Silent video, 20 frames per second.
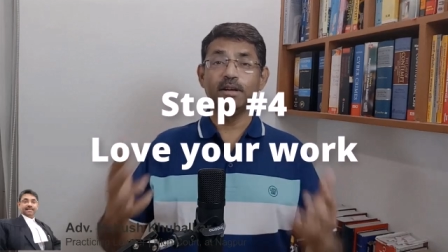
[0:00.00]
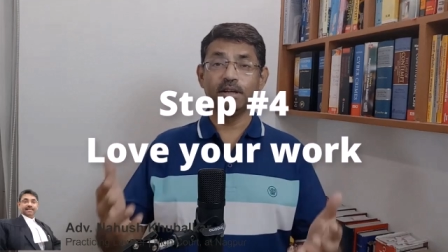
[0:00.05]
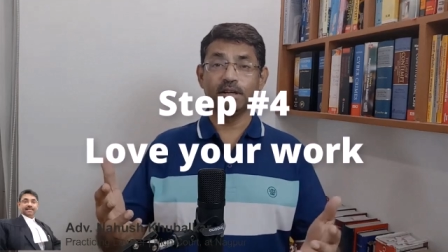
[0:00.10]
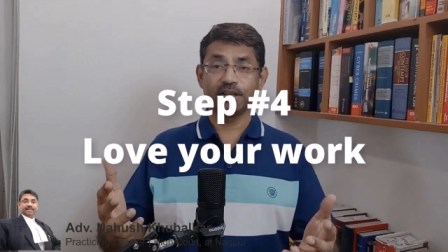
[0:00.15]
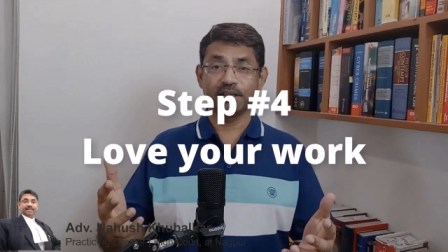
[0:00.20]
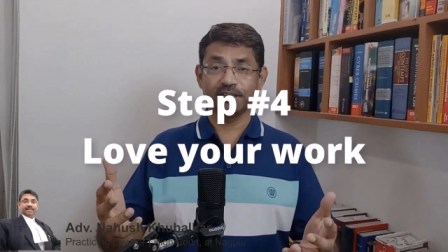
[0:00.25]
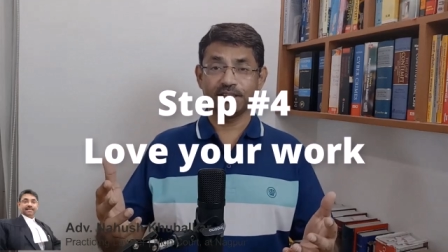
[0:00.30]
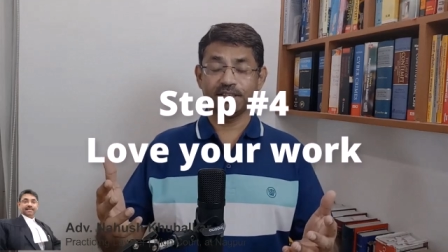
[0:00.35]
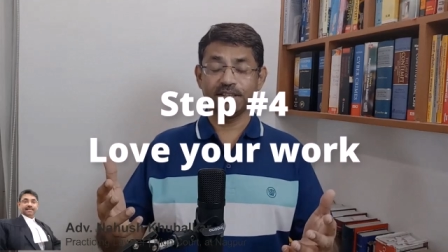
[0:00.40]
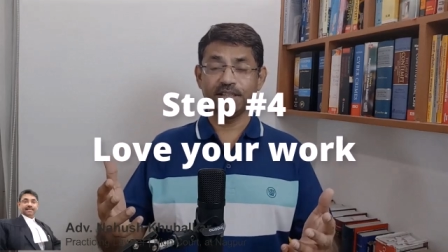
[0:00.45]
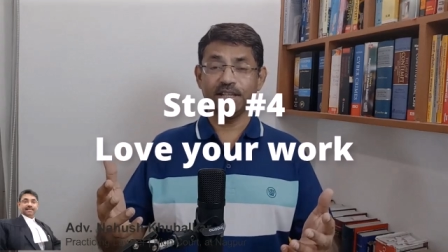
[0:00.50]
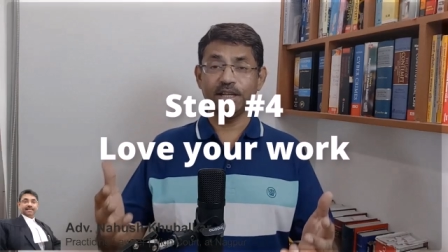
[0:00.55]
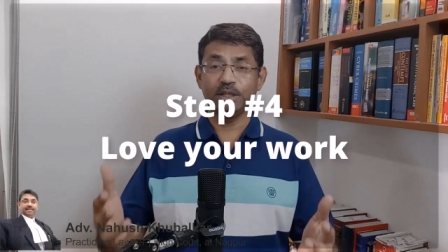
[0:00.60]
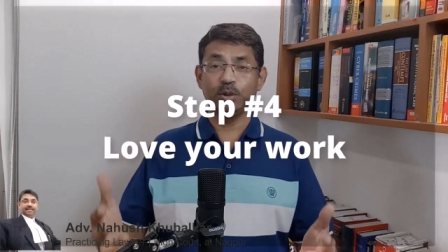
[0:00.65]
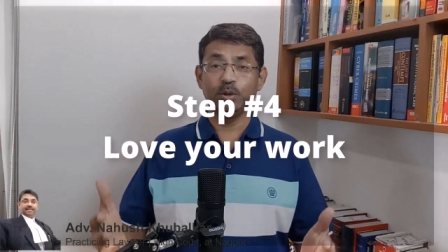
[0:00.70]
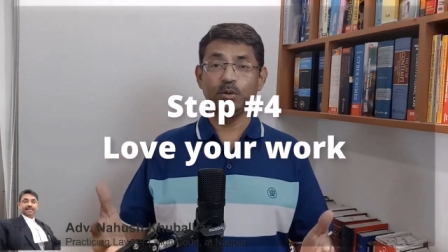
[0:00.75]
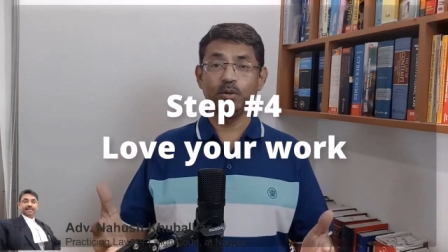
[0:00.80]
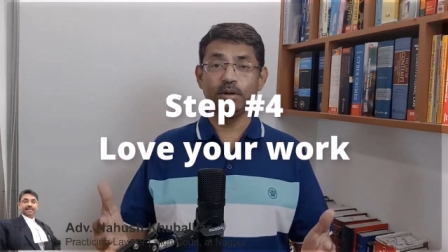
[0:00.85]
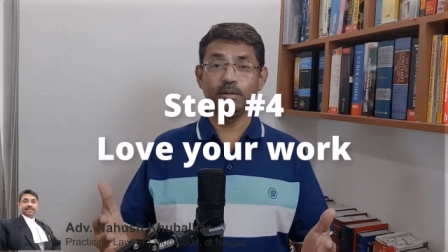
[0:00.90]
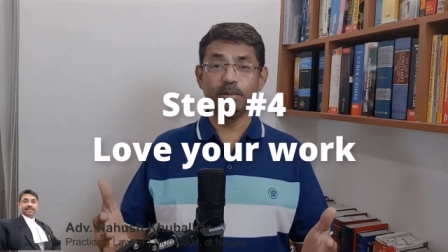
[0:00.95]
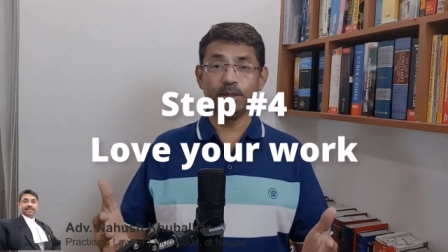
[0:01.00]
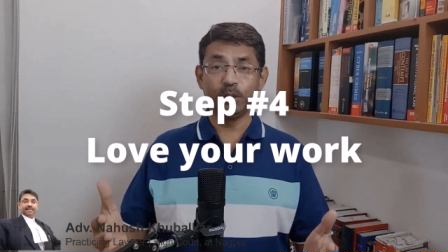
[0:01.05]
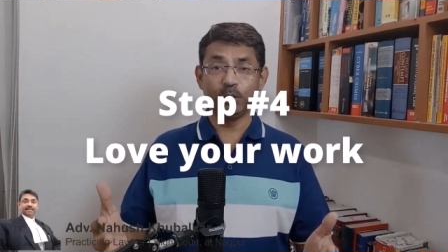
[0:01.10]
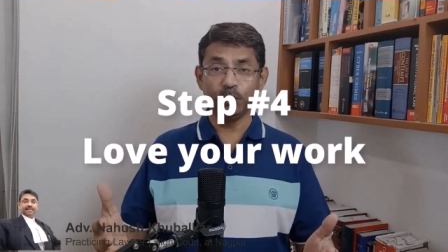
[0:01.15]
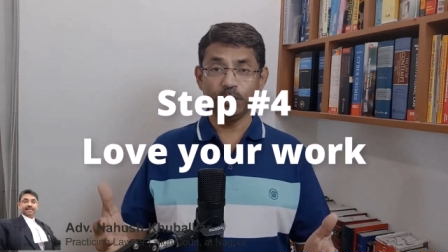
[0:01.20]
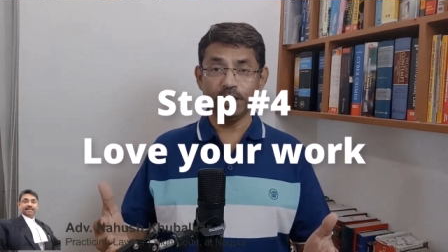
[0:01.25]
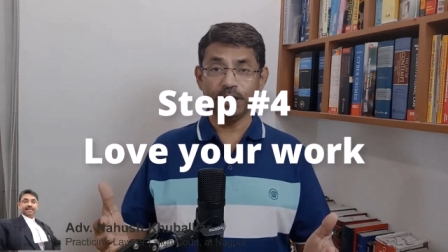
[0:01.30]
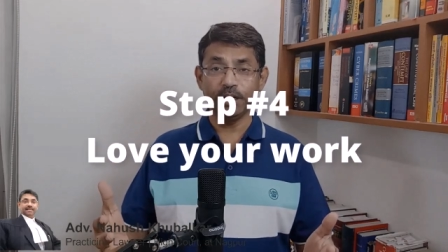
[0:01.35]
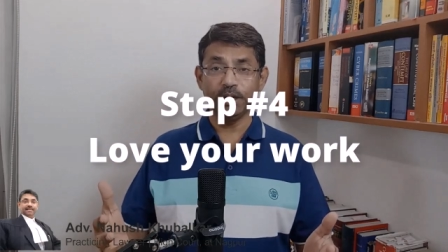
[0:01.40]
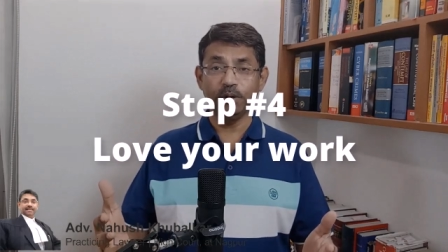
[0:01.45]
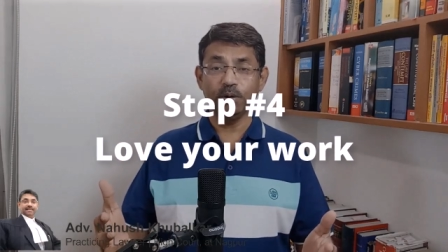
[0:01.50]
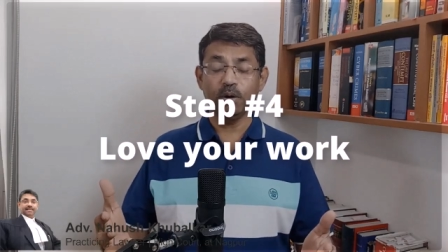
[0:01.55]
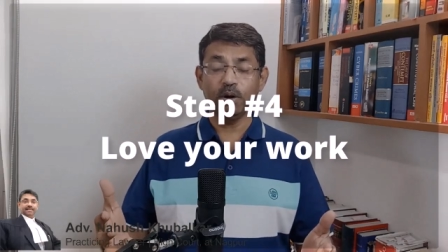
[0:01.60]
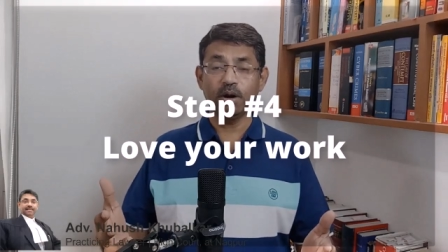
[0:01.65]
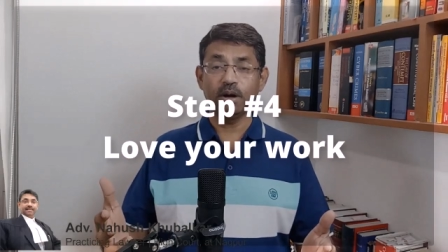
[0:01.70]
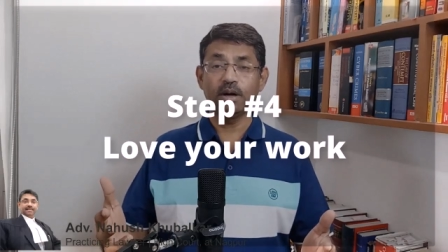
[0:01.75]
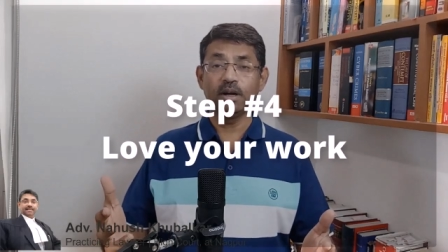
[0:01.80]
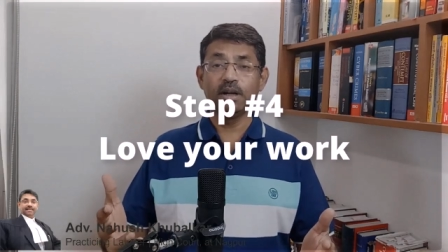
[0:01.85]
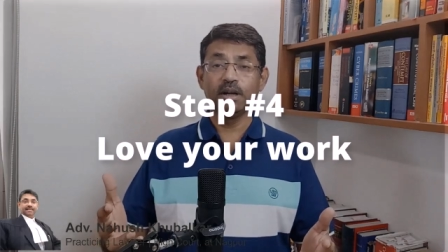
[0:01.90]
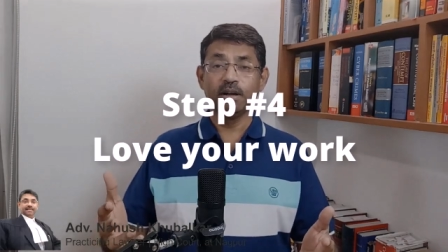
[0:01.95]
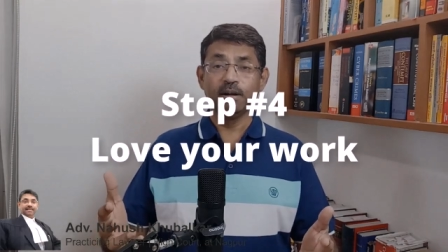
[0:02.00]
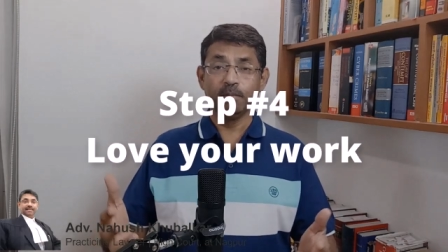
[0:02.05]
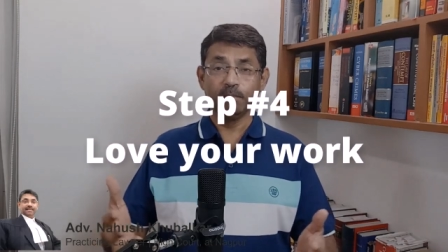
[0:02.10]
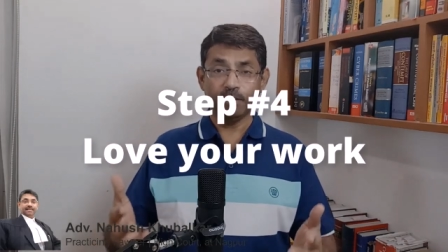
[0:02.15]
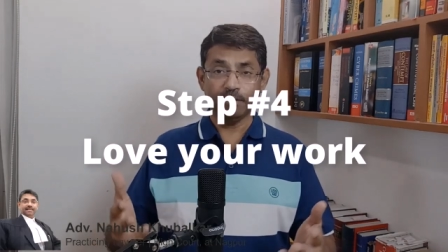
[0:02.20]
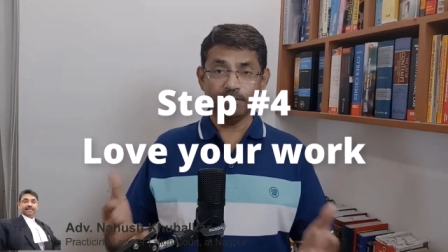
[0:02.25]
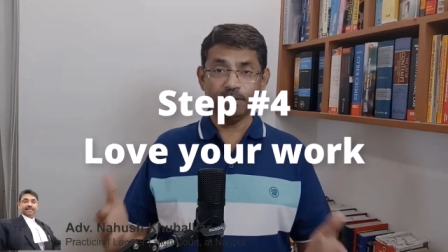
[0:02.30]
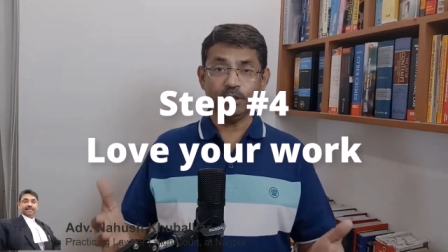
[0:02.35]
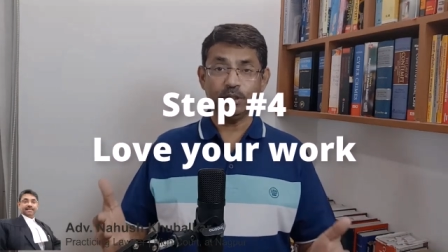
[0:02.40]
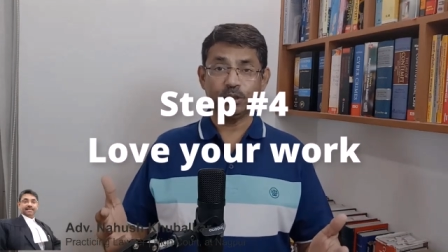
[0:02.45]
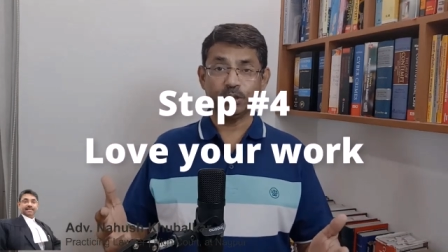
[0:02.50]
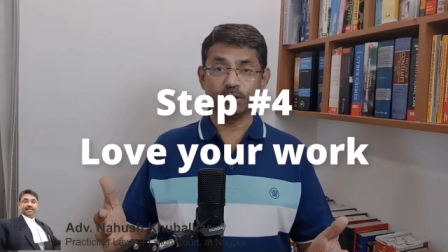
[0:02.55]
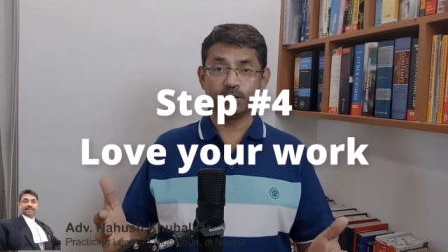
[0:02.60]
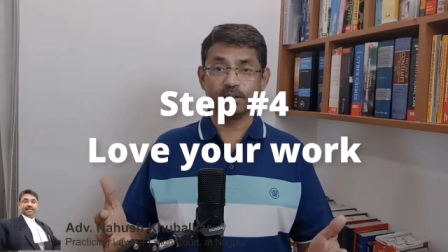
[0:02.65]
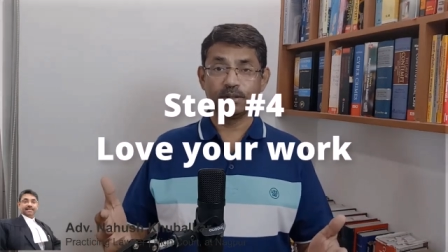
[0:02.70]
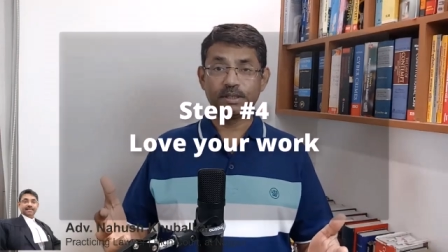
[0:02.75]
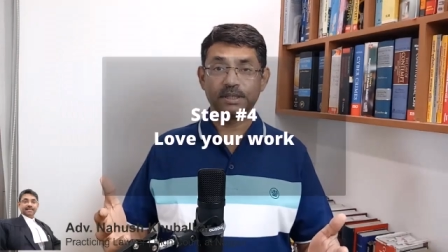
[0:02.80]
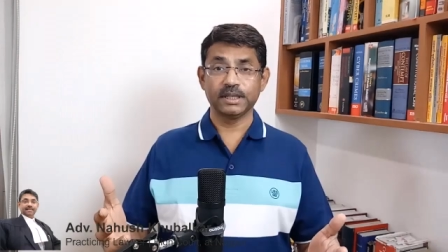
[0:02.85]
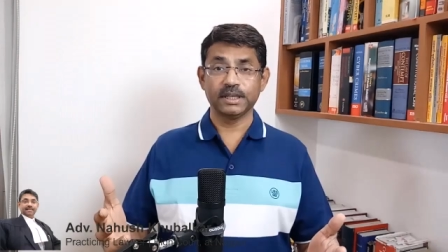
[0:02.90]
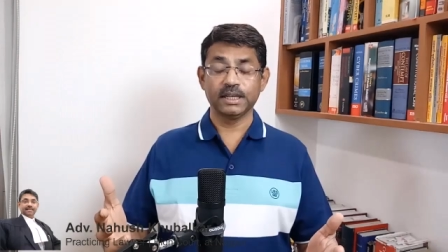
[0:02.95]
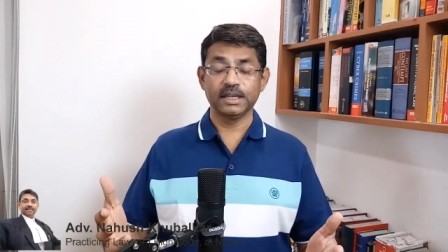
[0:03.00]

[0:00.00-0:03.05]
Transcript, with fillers: work that you will be doing in your profession.